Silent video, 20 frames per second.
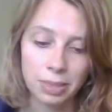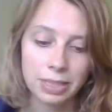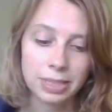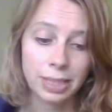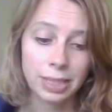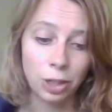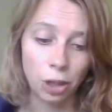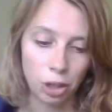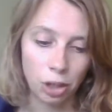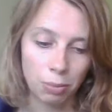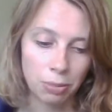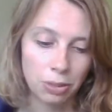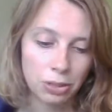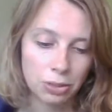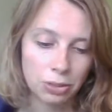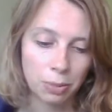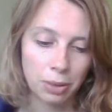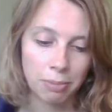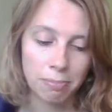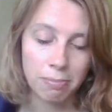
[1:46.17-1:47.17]
synonymous
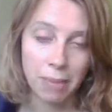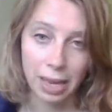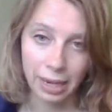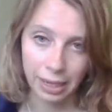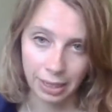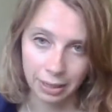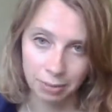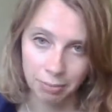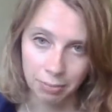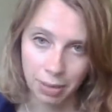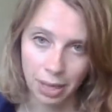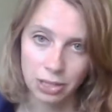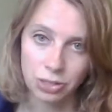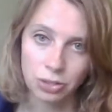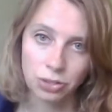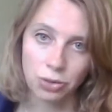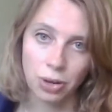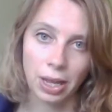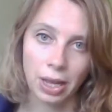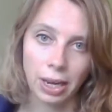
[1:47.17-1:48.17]
with mannequin-based
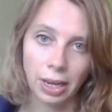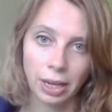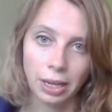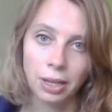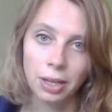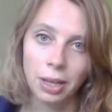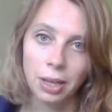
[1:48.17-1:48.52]
training,